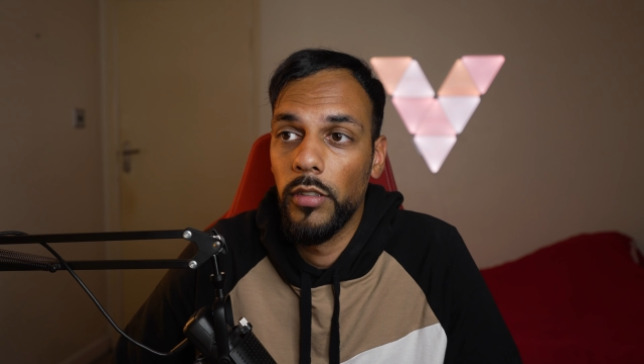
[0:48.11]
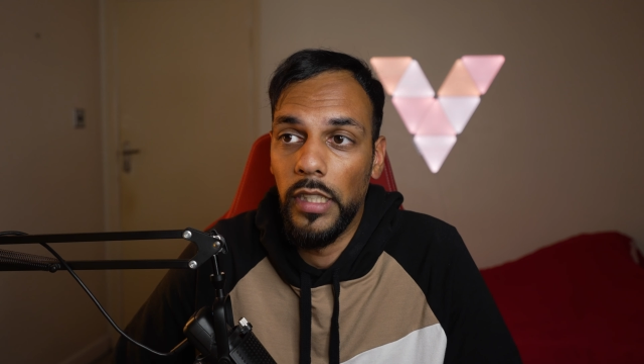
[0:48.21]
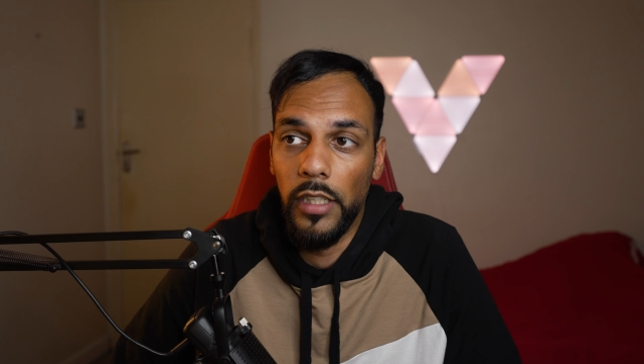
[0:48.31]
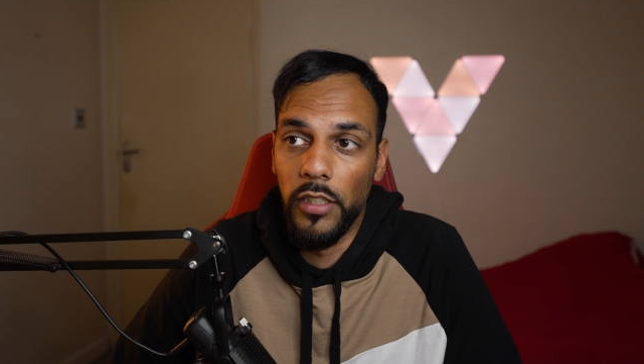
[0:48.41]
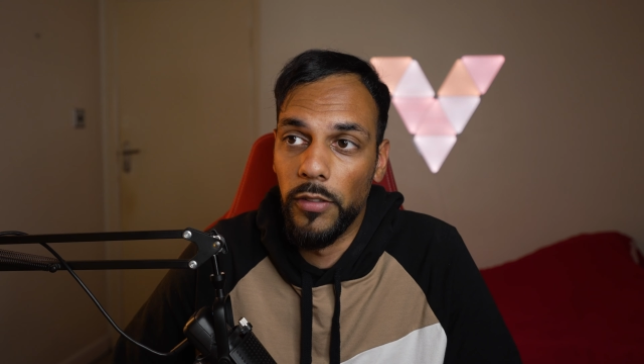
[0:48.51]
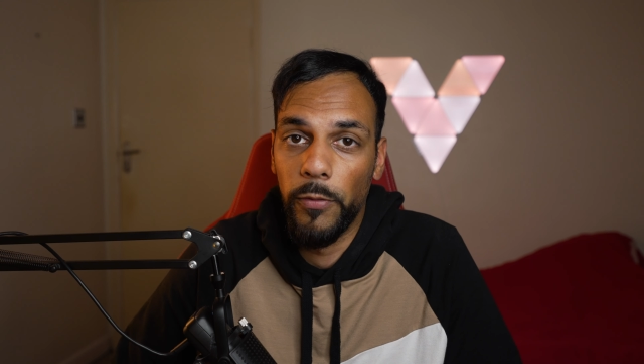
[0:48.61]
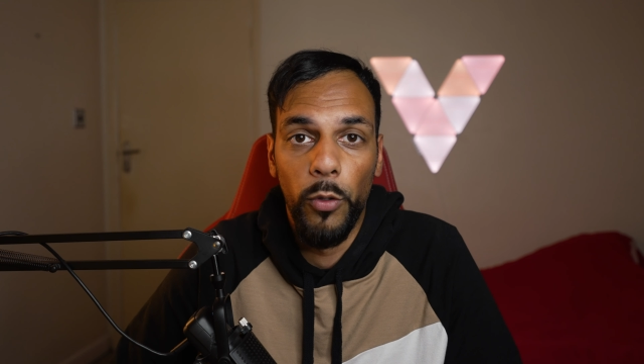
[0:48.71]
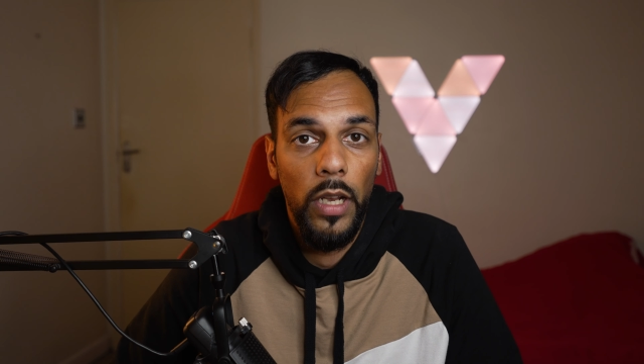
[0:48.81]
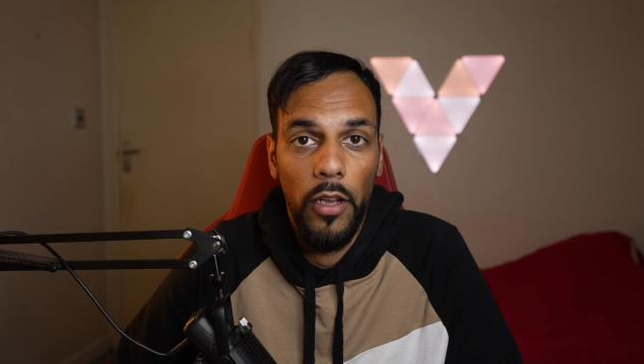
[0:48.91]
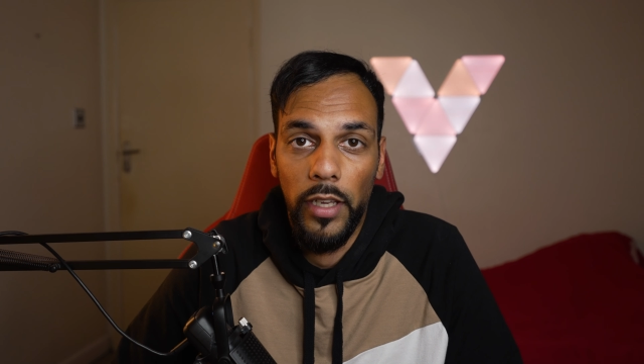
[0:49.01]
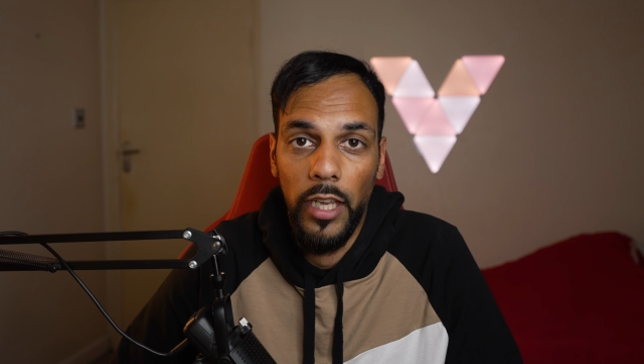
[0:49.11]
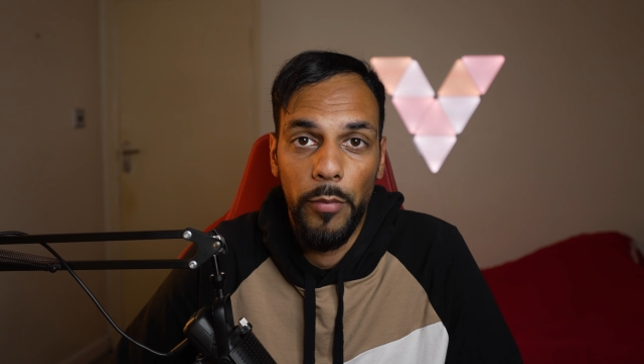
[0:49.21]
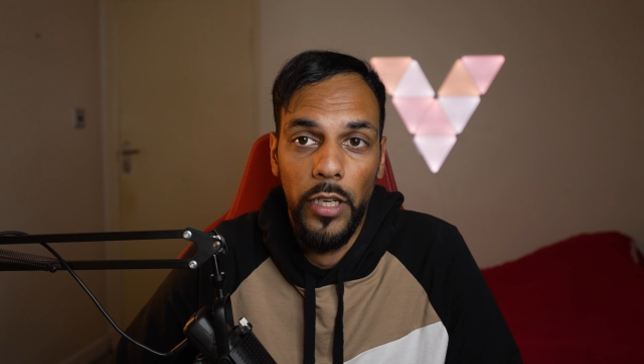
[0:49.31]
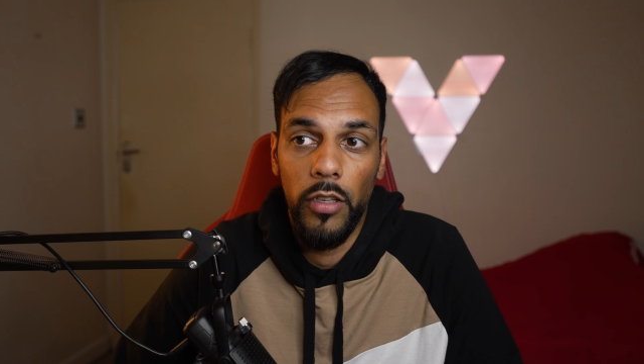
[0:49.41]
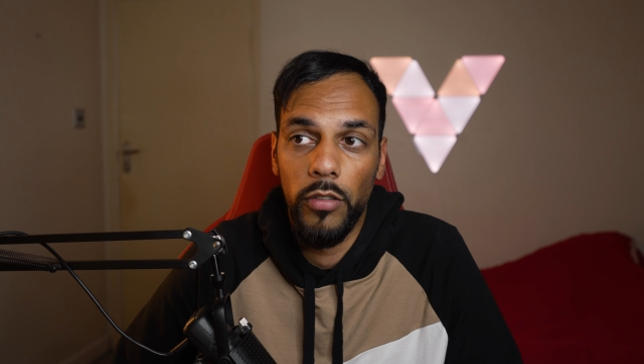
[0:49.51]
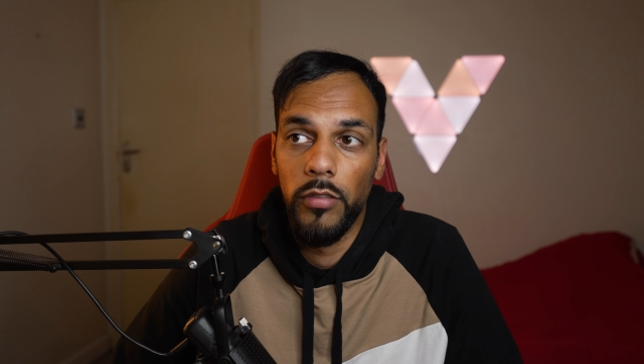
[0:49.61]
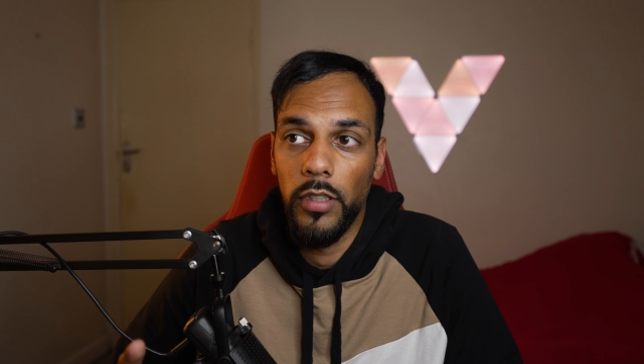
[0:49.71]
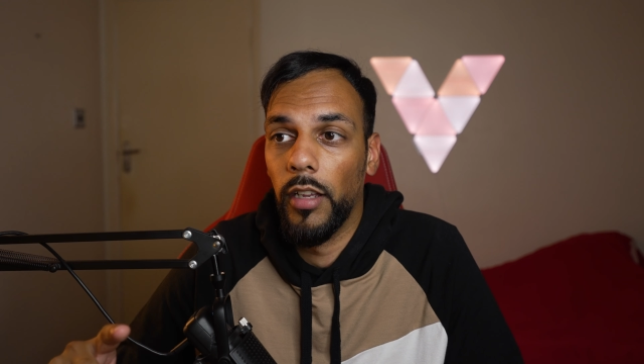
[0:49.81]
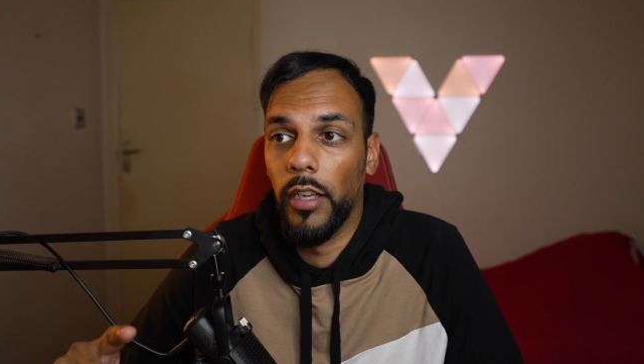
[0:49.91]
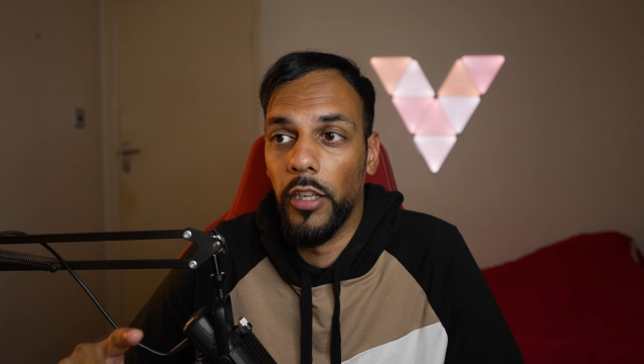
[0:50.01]
There's Fallout came out,
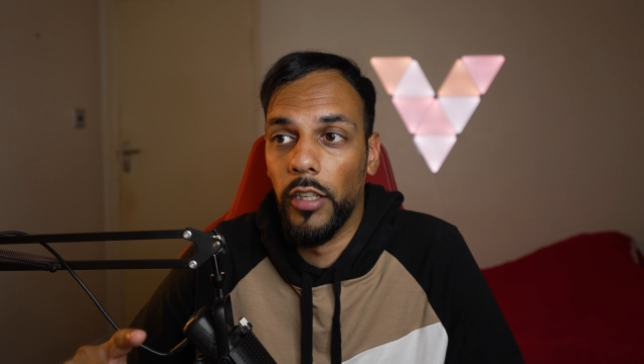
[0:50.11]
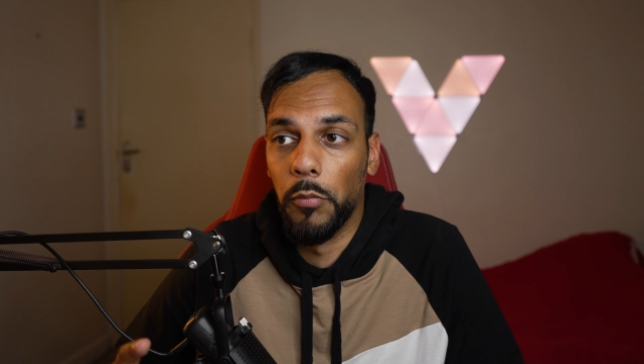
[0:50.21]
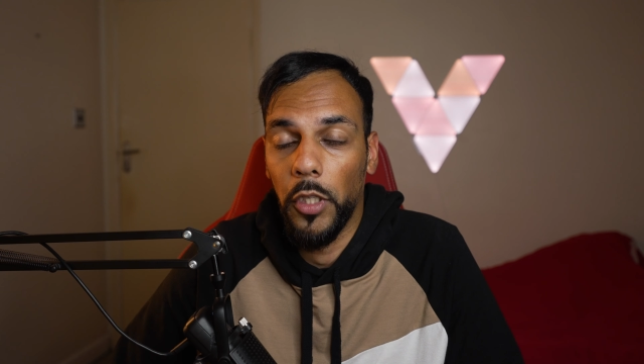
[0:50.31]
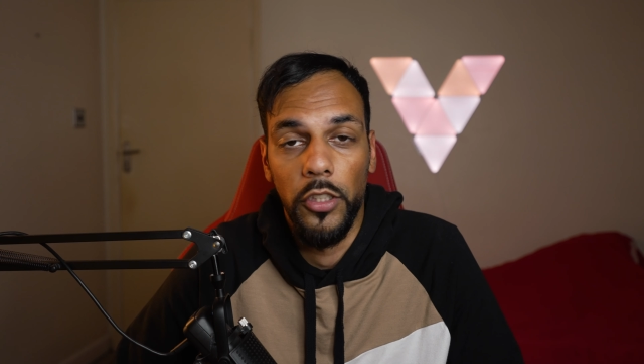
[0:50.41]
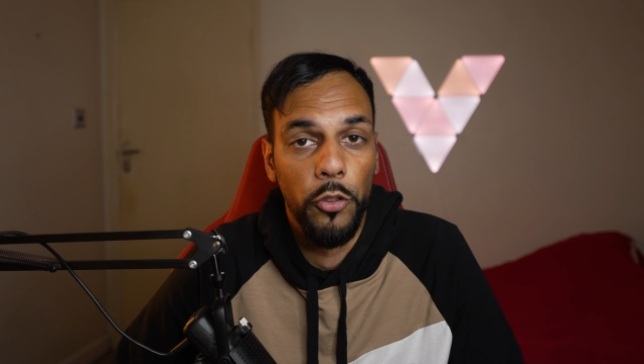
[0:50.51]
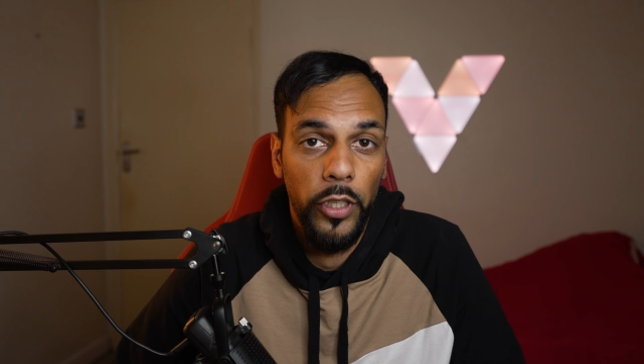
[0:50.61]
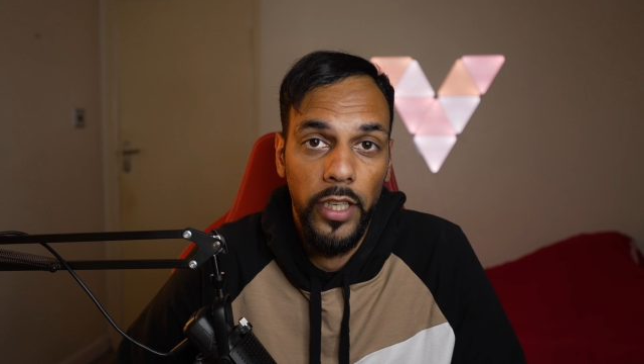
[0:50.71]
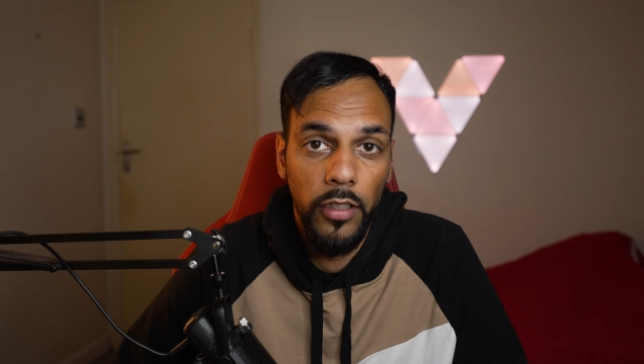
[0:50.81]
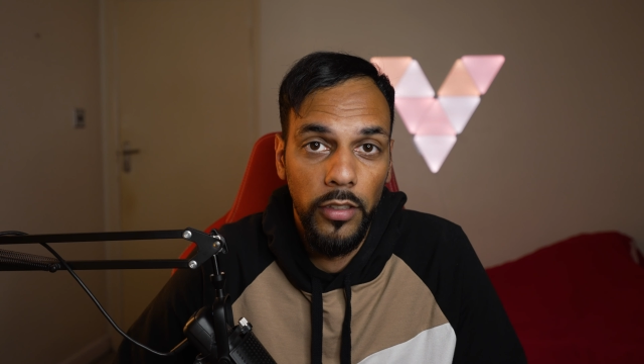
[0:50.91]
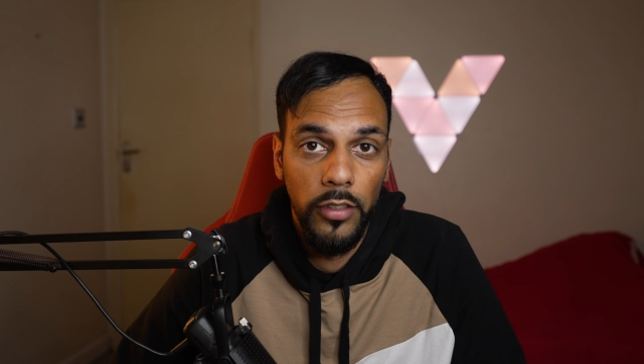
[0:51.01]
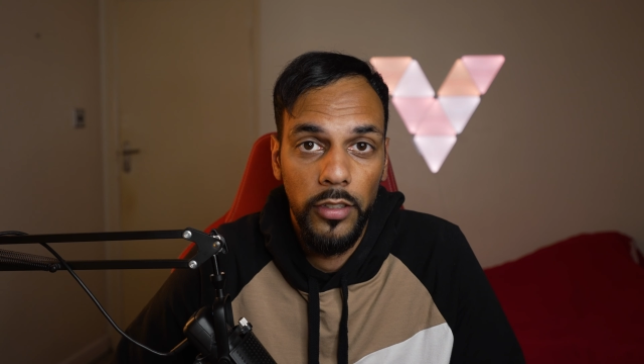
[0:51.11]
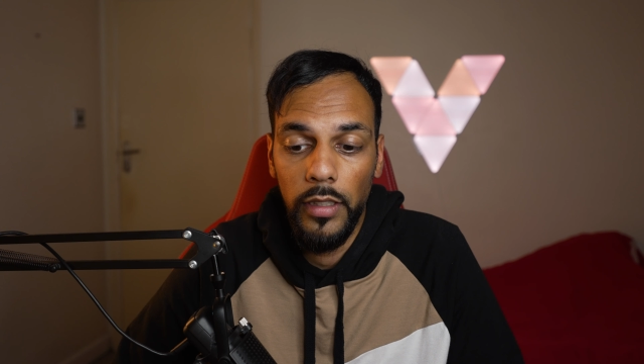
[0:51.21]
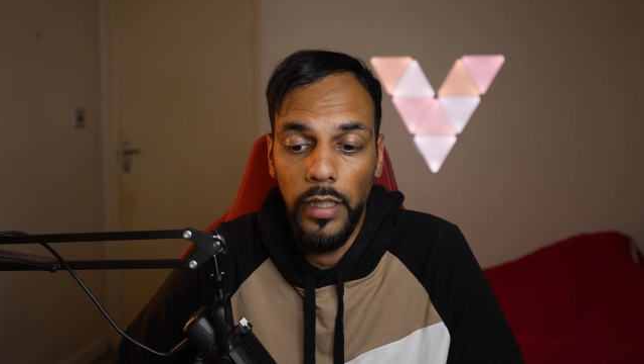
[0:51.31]
um, lots of trailers.